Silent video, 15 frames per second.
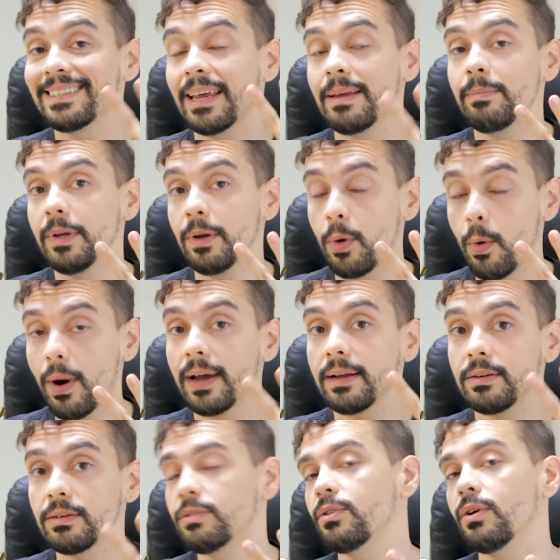can be quite
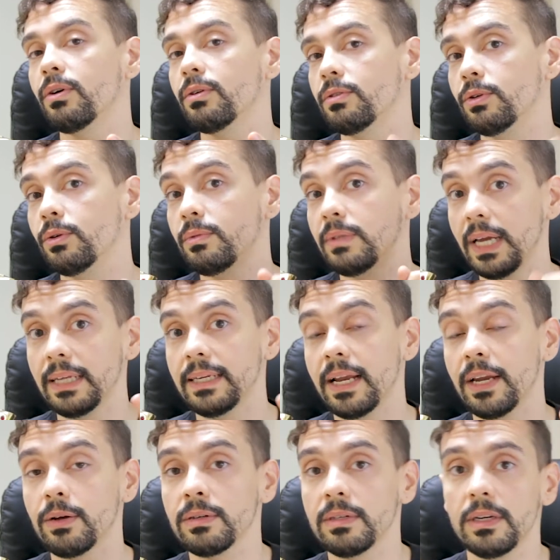strong, so take that
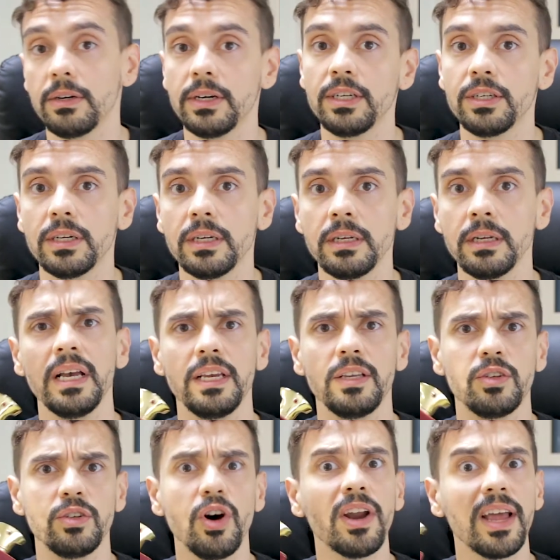in consideration.
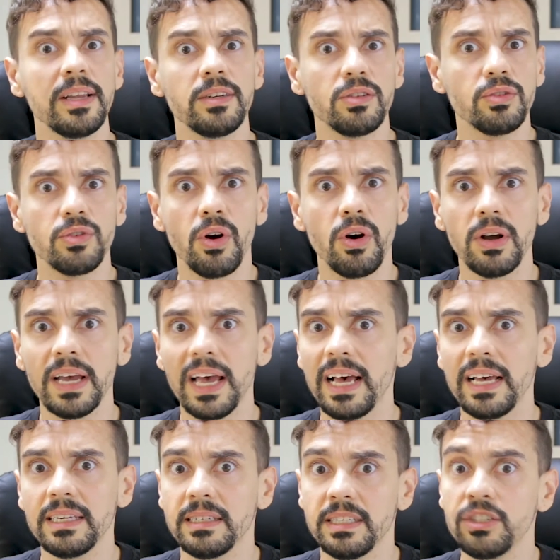It's not as strong
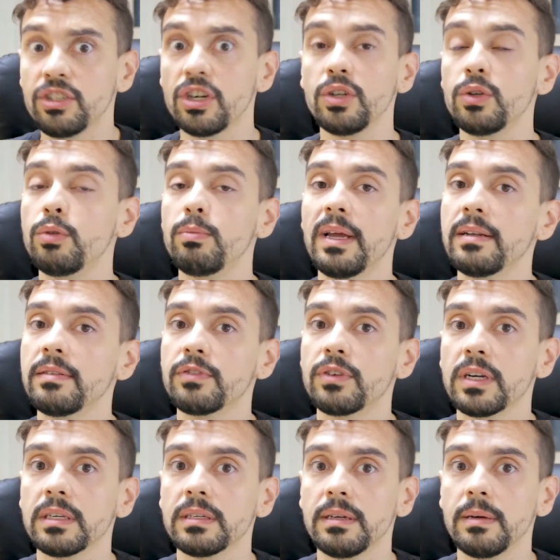as Interlude Man, for
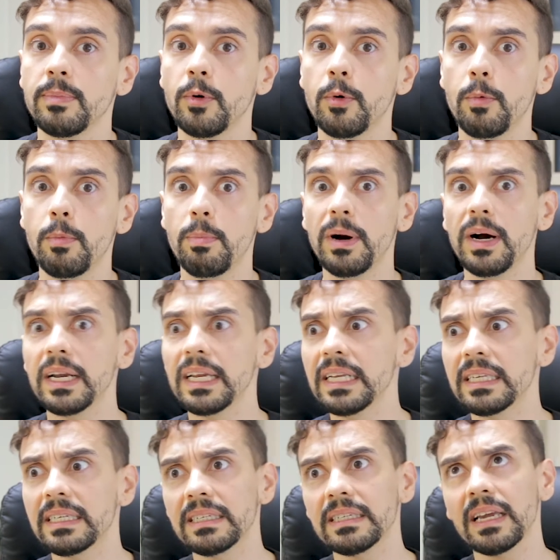example, but
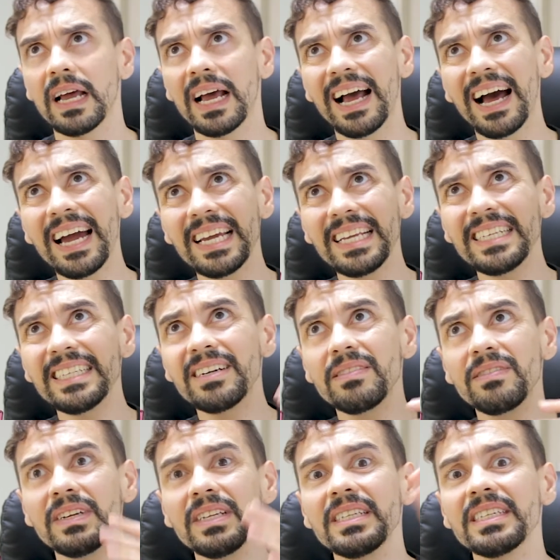it's kind
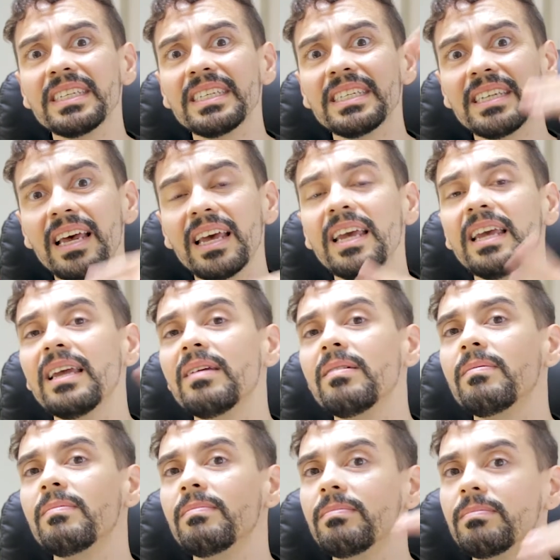of in the
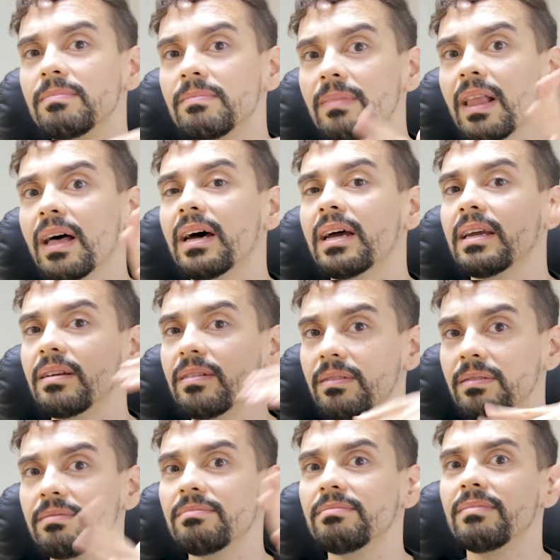same like
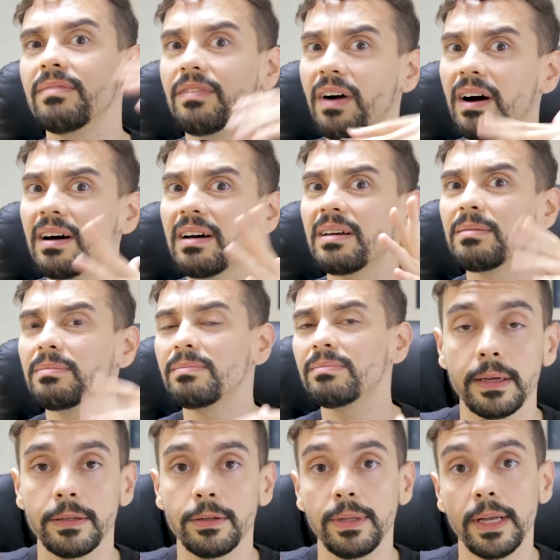vibe.
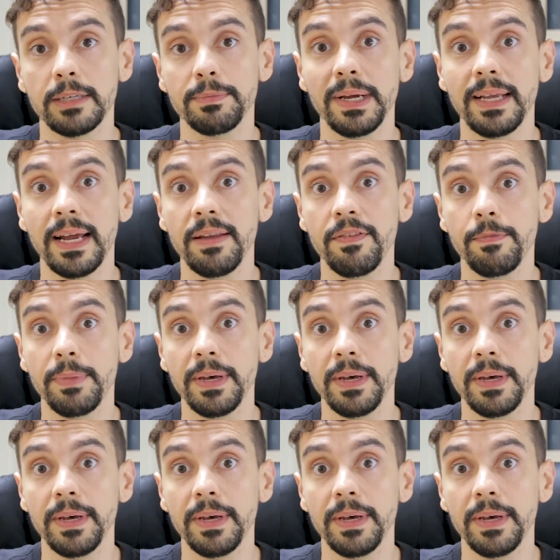So that's my ninth